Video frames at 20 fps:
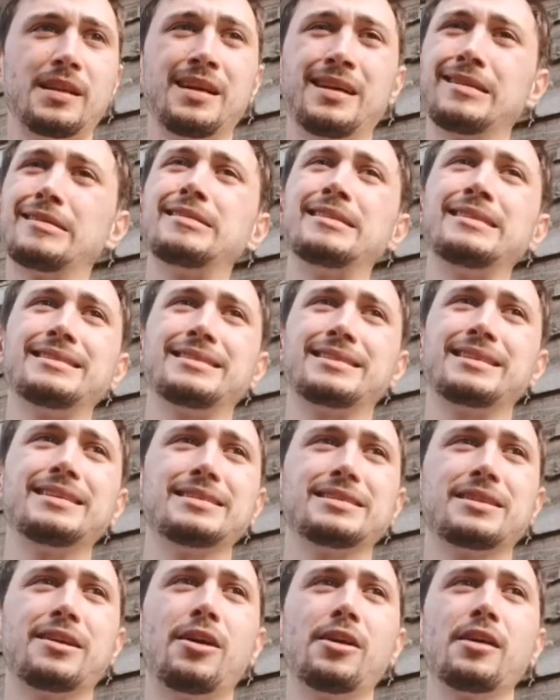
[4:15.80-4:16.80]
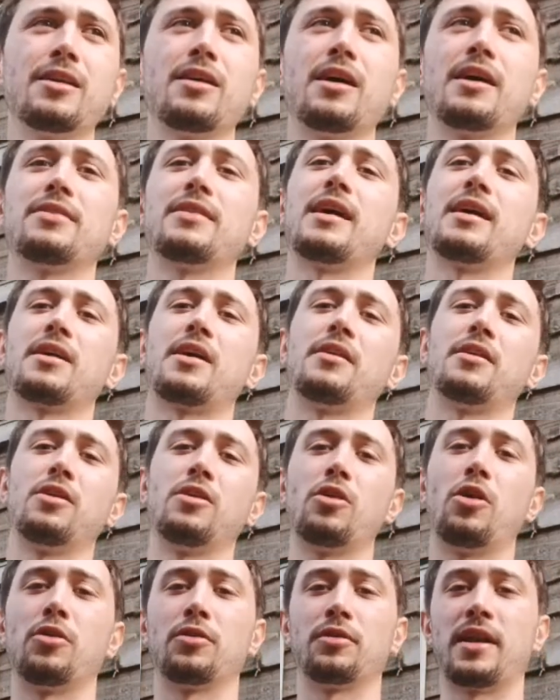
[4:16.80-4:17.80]
and it's it's kind of like that kind of
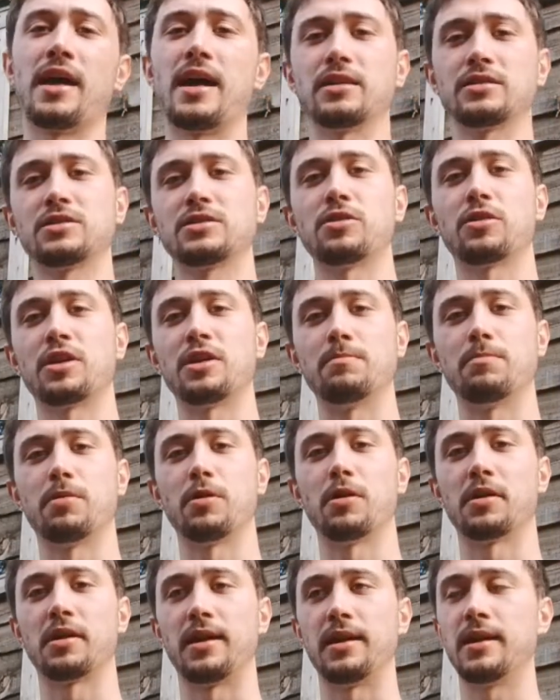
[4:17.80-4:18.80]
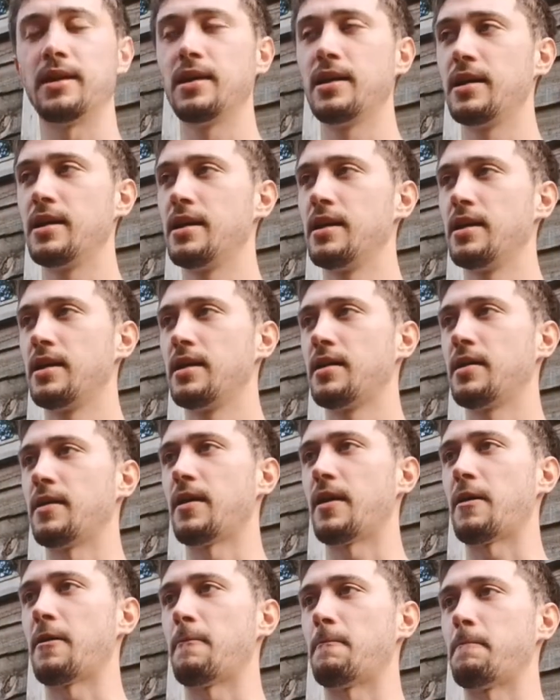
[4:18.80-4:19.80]
long neck, stocky body,
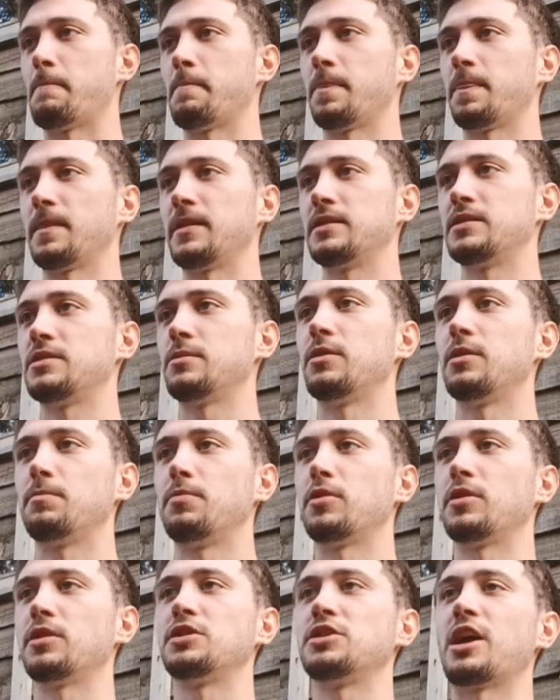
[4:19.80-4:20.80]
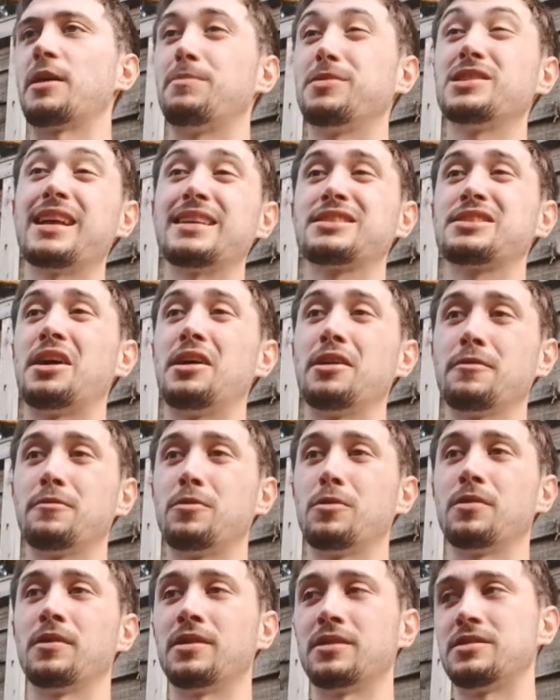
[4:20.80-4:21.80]
um, similar body shape. It's less
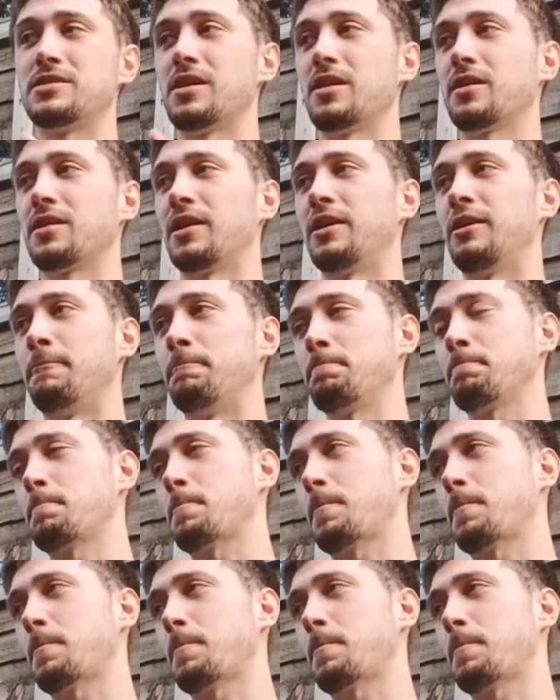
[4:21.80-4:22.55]
colourful than a turkey,